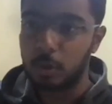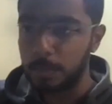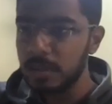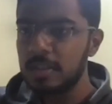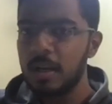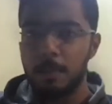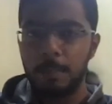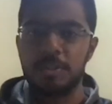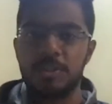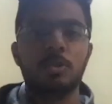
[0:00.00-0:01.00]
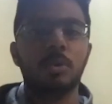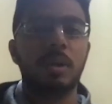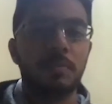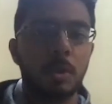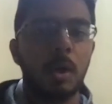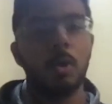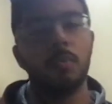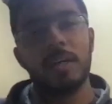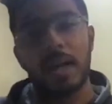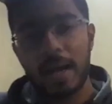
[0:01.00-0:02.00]
topics. But just to give you a
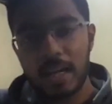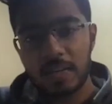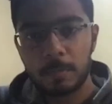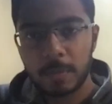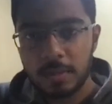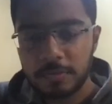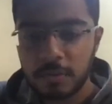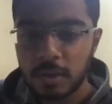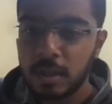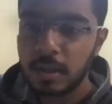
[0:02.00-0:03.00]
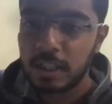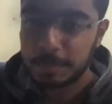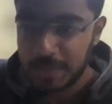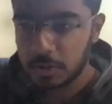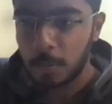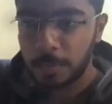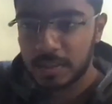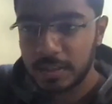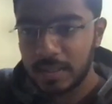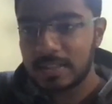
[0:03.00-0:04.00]
very high level brief, space
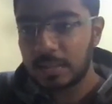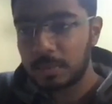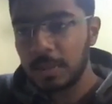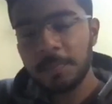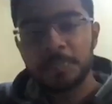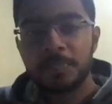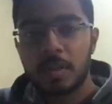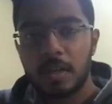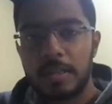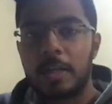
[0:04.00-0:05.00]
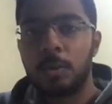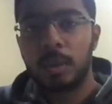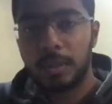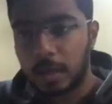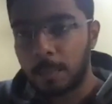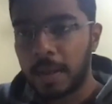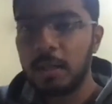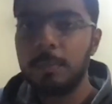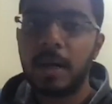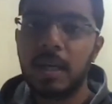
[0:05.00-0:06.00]
complexity is something that you can
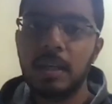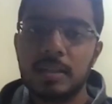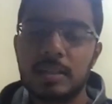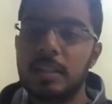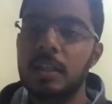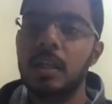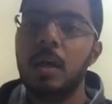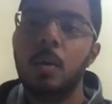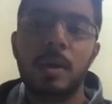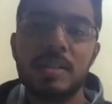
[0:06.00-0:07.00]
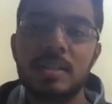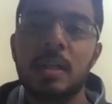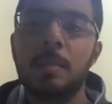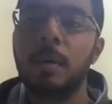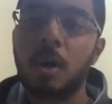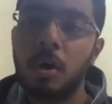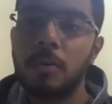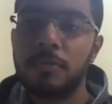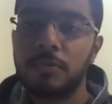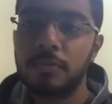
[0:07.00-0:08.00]
determine by seeing what is the number
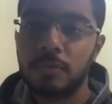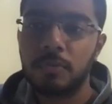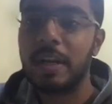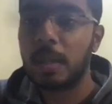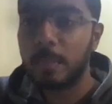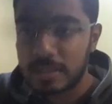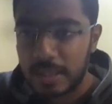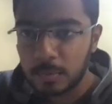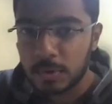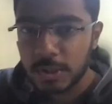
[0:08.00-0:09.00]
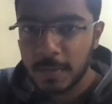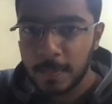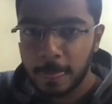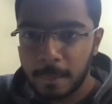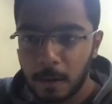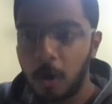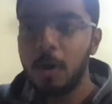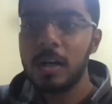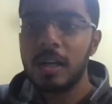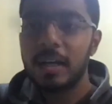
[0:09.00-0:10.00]
of variables I'm using,
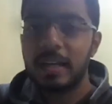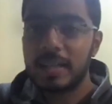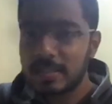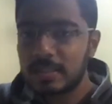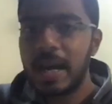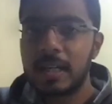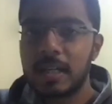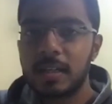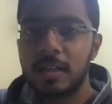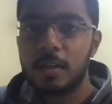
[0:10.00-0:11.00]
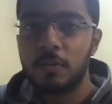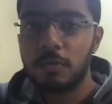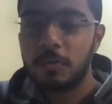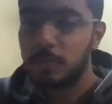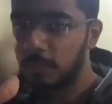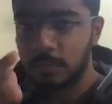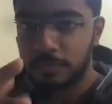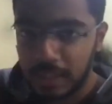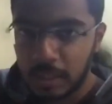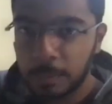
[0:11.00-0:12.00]
or is that
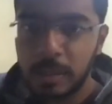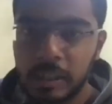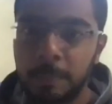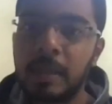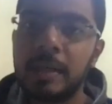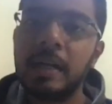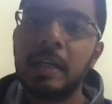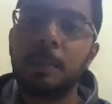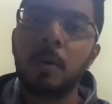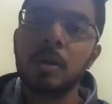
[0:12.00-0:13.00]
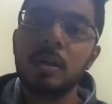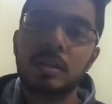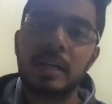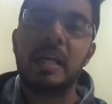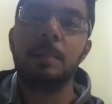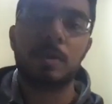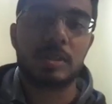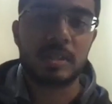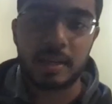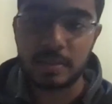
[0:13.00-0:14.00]
variable dependent upon the input
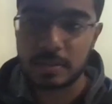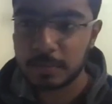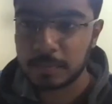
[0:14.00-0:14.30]
size.